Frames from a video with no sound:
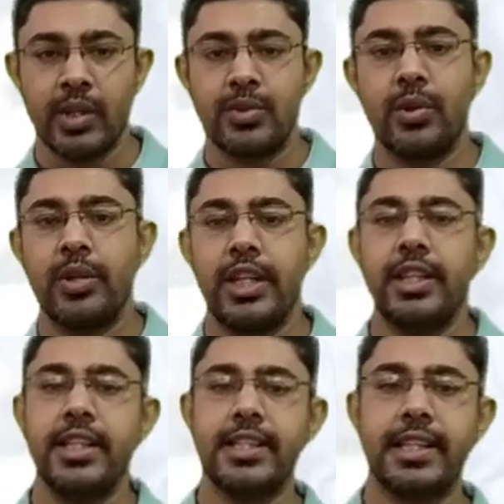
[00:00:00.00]
So
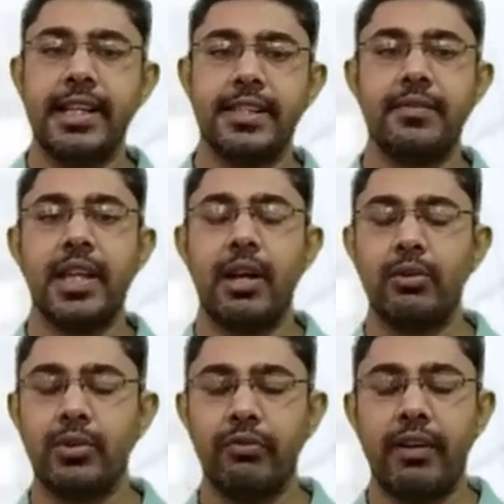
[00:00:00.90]
in this case, we
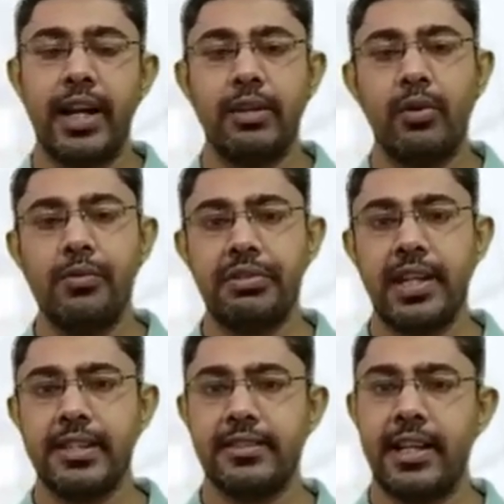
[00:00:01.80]
have to find hoop
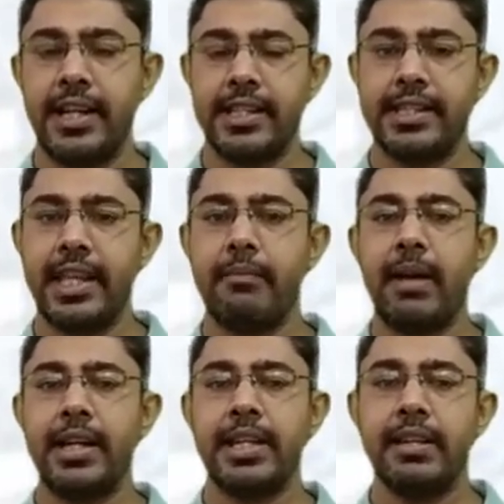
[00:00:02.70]
stress, that is
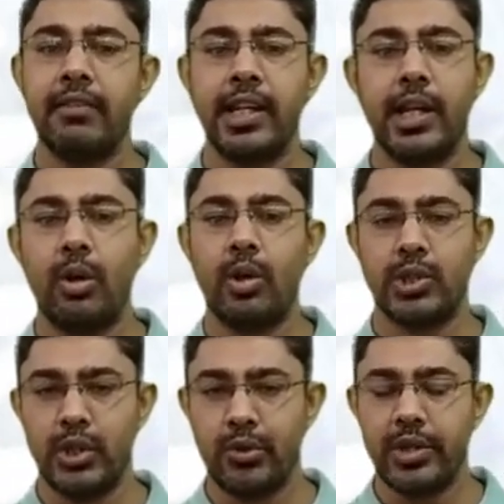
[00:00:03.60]
sigma T1,
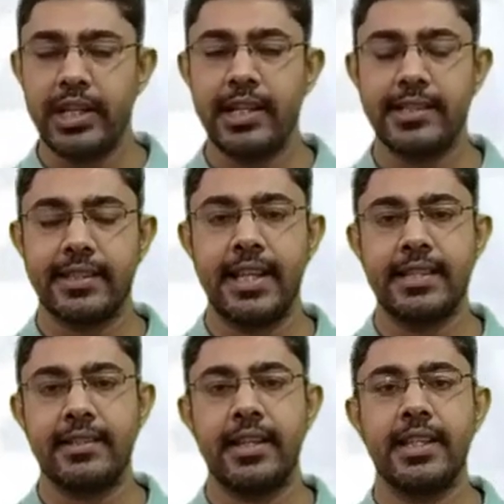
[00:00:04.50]
longitudinal
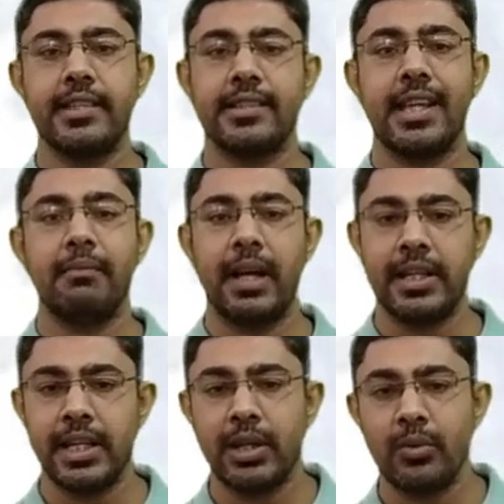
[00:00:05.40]
stress, that is
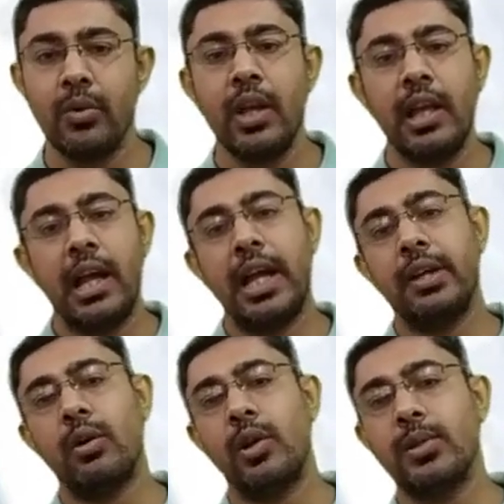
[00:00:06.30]
sigma T2,
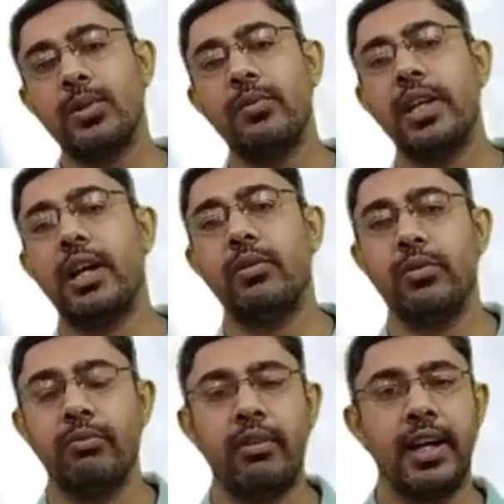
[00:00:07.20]
and also we
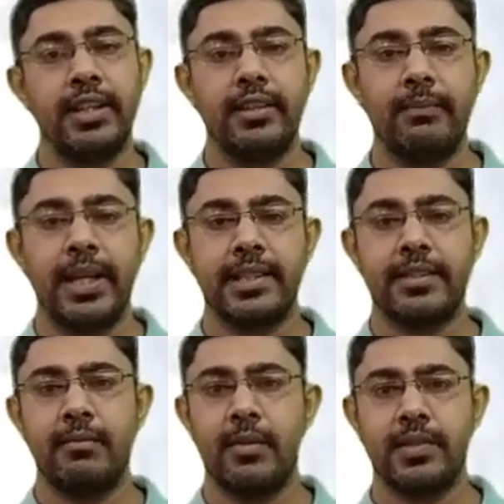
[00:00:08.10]
have to find the
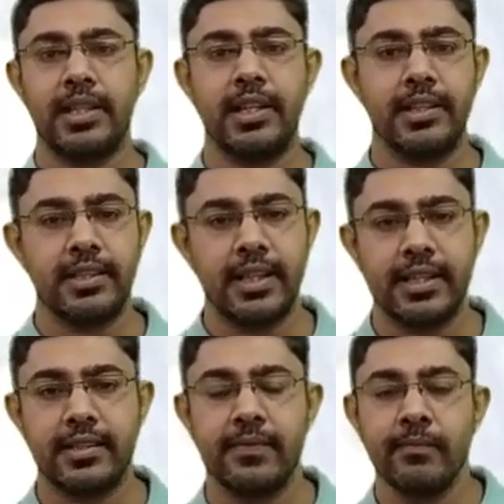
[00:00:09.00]
maximum shear
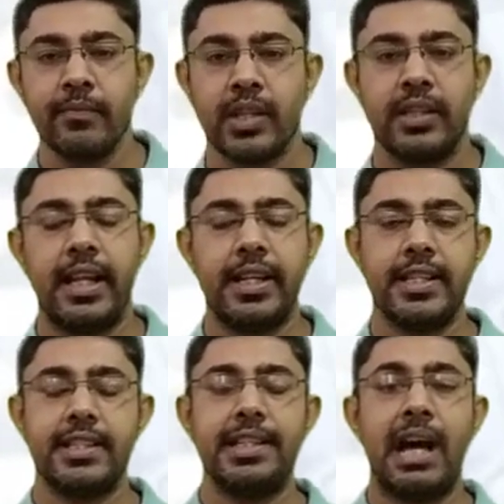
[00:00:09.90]
stress, that
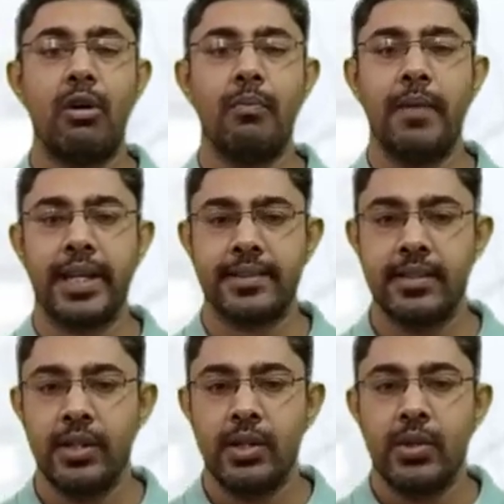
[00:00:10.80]
is tau
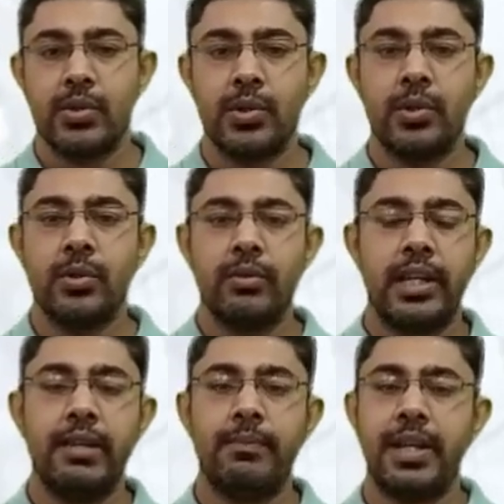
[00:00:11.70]
max. So
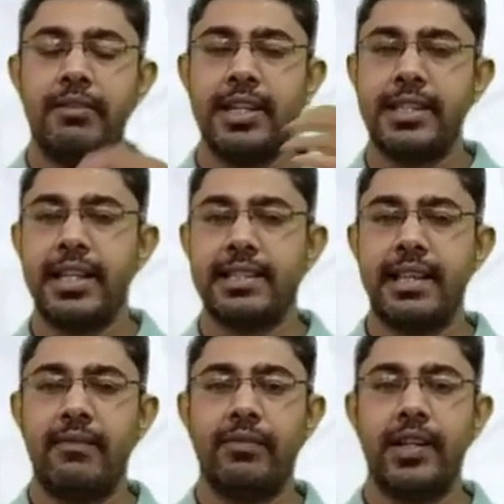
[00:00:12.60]
in previous
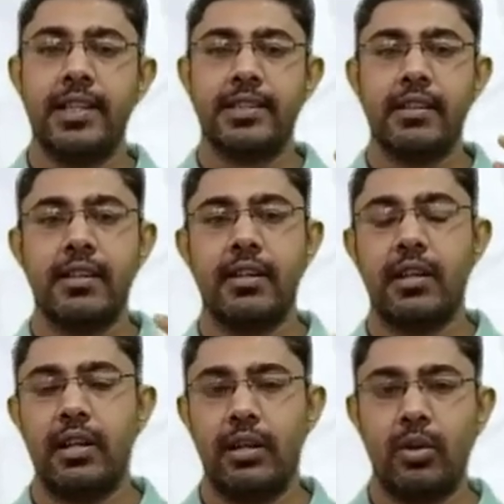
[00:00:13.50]
examples,
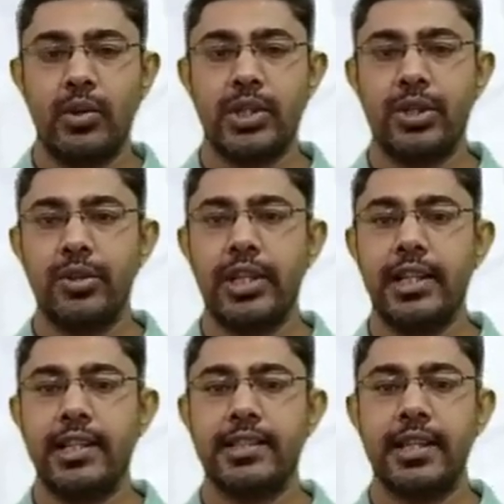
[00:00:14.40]

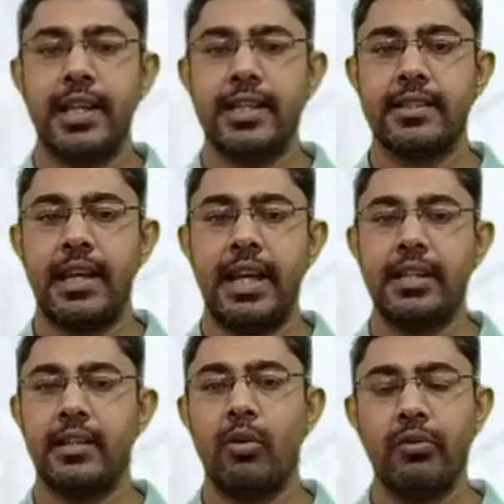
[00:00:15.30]
longitudinal stress
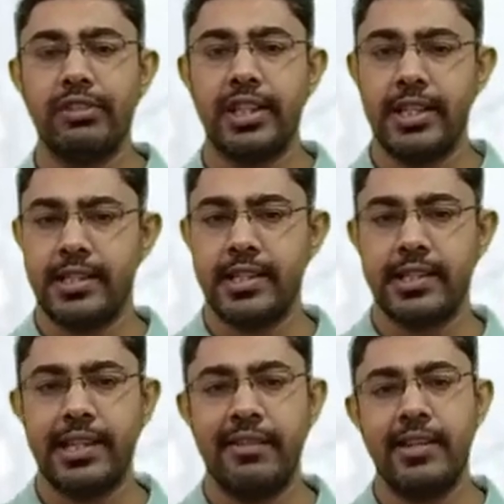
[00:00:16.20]
and hoop stress
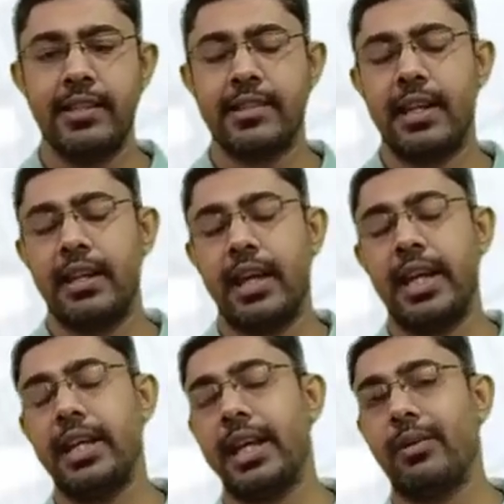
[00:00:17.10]
is given
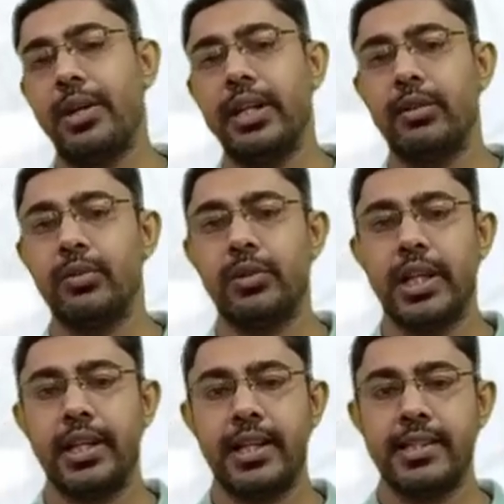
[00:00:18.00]
and according to
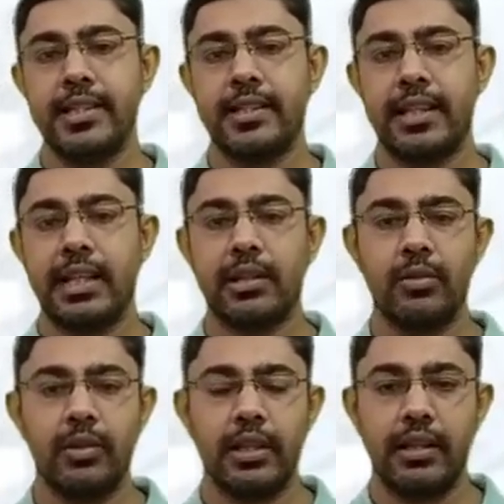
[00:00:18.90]
thickness is
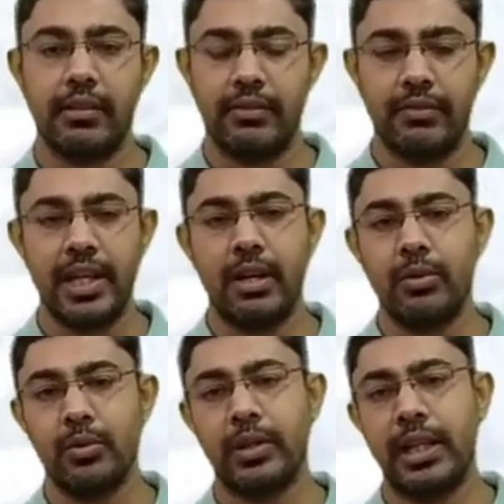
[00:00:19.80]
calculated, we have to